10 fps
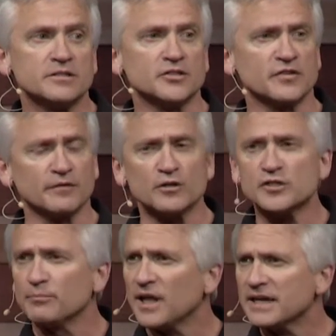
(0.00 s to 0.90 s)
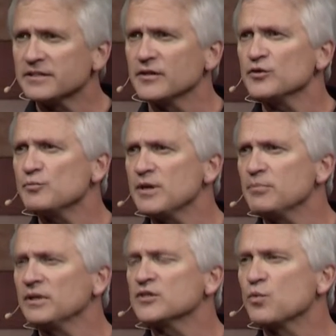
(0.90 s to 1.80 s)
Does the verse apply to those
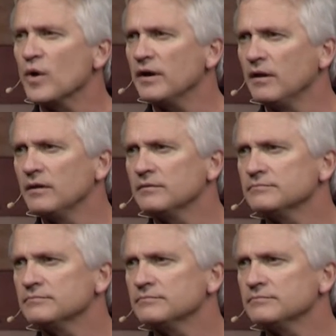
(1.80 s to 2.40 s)
people as well?